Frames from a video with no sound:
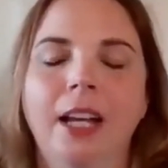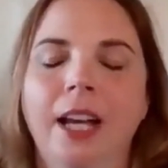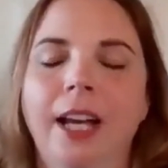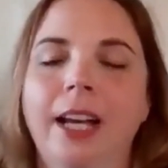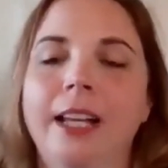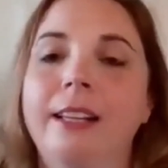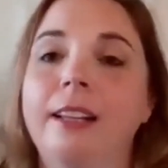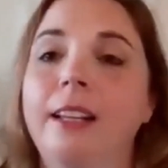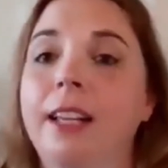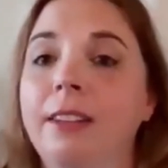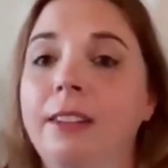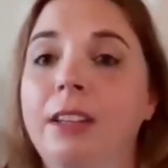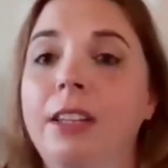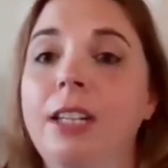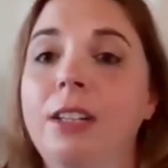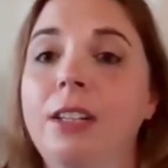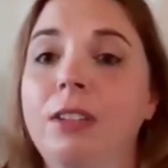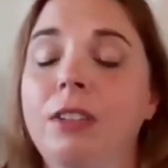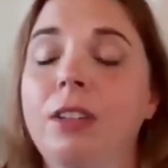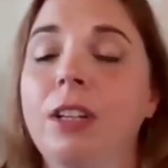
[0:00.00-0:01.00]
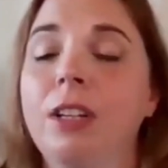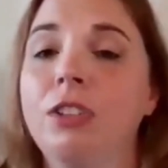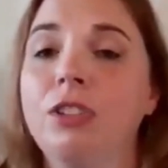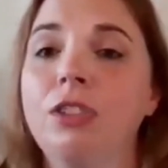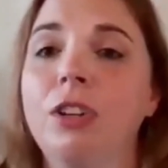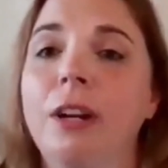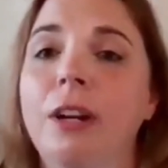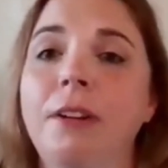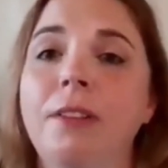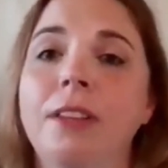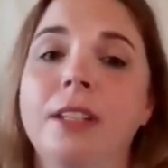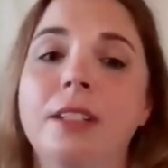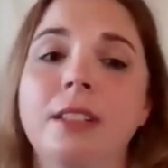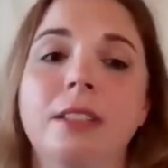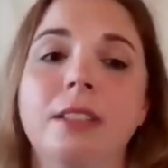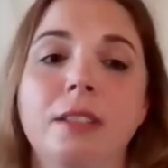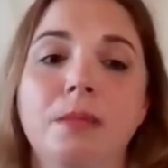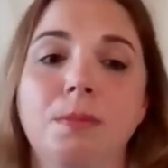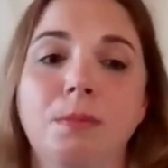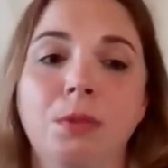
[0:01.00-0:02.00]
And they share
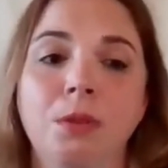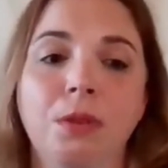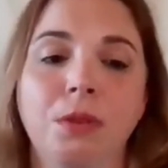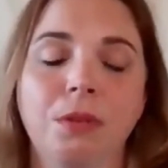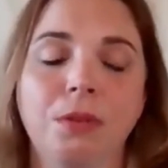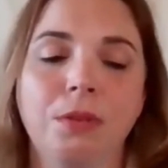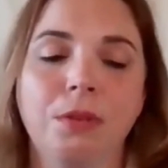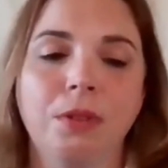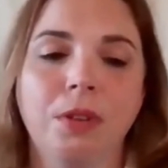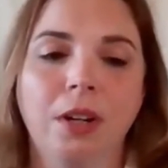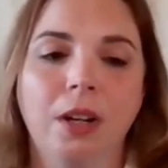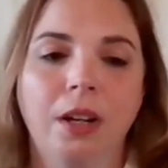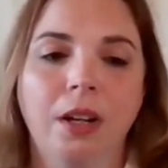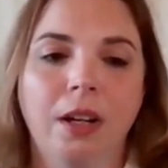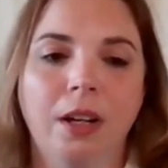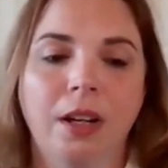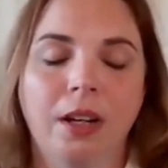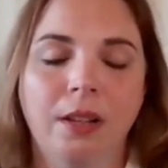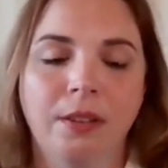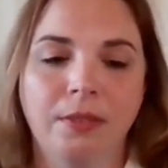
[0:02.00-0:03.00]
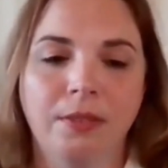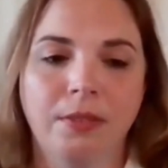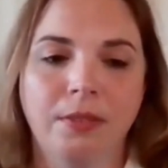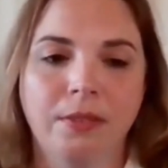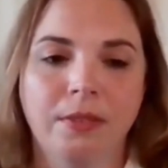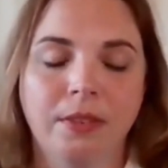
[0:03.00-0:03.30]
this as proof of